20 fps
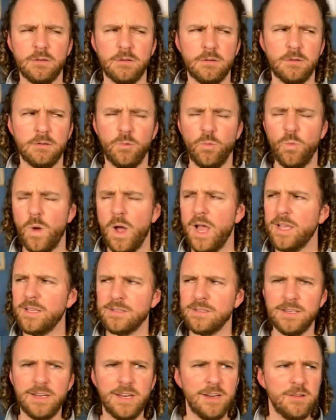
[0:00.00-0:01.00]
why
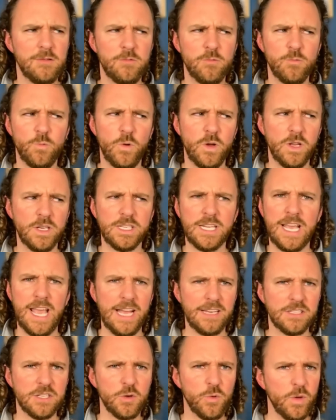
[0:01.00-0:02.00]
isn't anyone
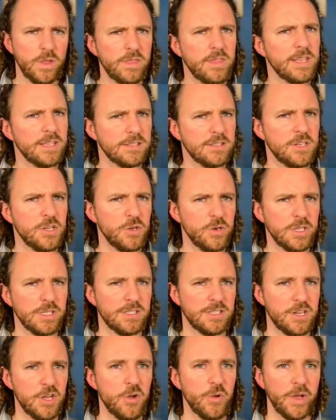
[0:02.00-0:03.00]
catching what this dude is
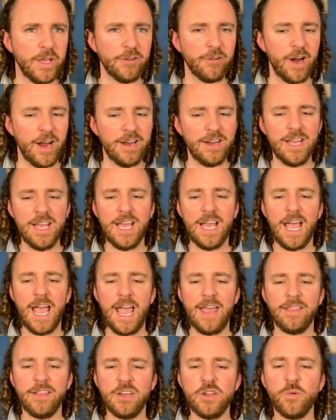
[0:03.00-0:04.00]
doing, right?
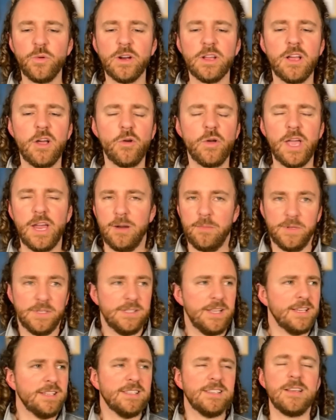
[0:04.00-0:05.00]
And then you want to go get him. It's
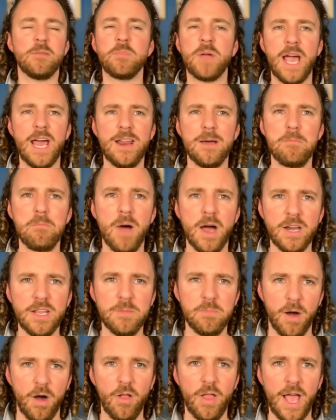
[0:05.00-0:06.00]
like some kind of money
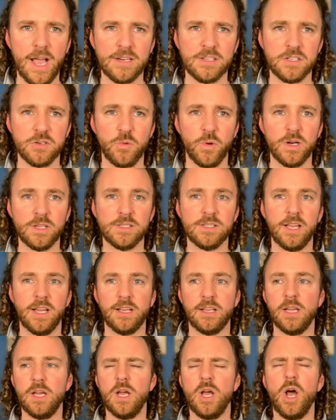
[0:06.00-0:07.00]
ball action where it's like,
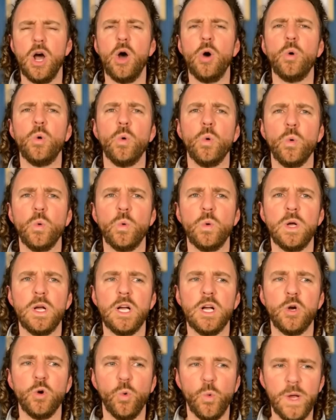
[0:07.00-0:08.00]
oh,
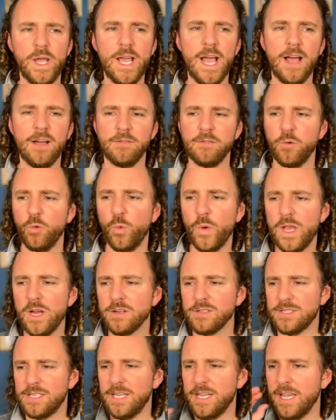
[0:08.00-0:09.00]
we are
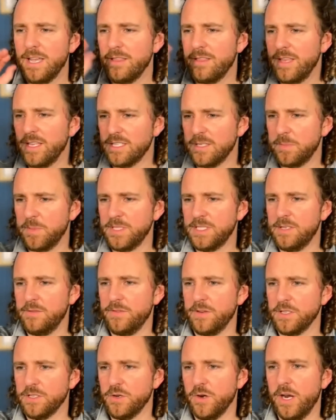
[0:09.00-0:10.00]
seeking this
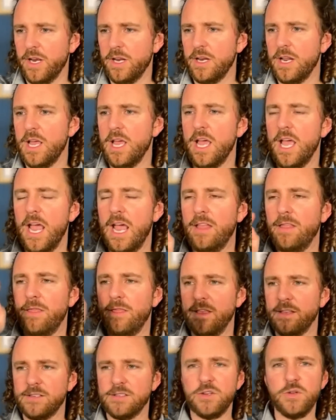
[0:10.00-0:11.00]
specific trait and
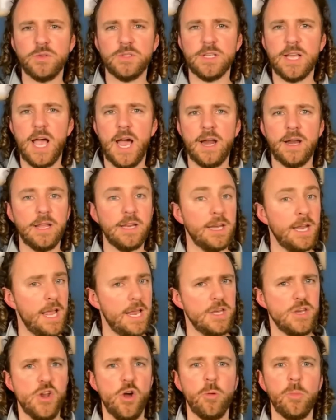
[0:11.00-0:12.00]
this dude's got it
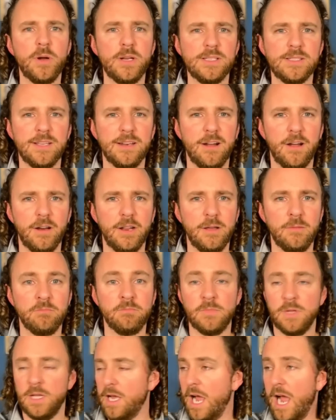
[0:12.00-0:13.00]
and nobody's in on him.
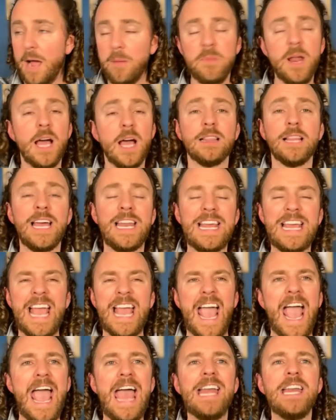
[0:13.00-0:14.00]
I'm not letting
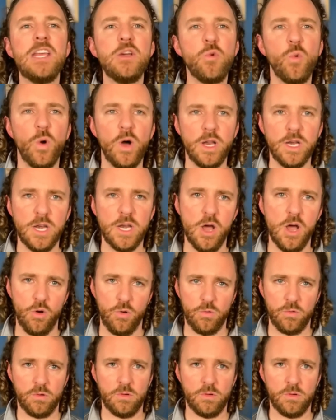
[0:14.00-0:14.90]
anyone know.